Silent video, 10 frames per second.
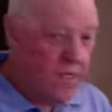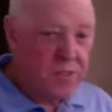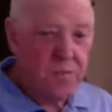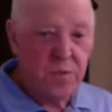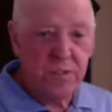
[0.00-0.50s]

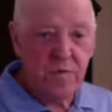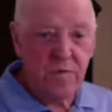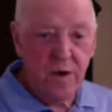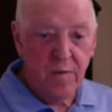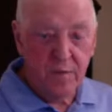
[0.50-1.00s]
customers
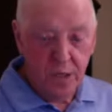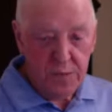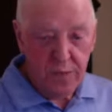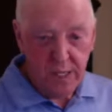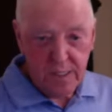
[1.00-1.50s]
and 5
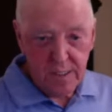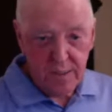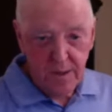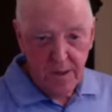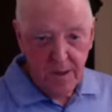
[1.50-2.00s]

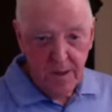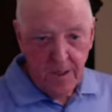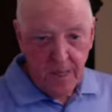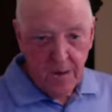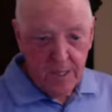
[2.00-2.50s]
prospects,
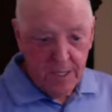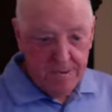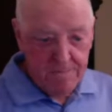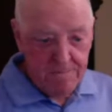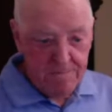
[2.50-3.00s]

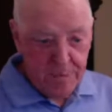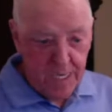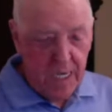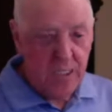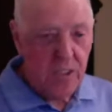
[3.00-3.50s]
okay?
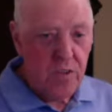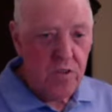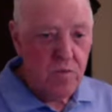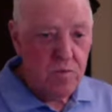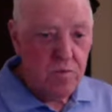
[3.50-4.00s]
And
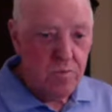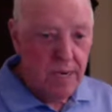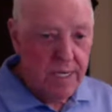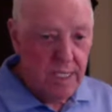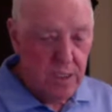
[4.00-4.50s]
you
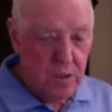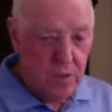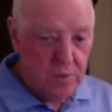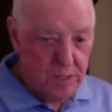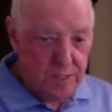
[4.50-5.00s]
make it
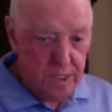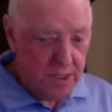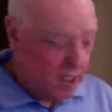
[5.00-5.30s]
your business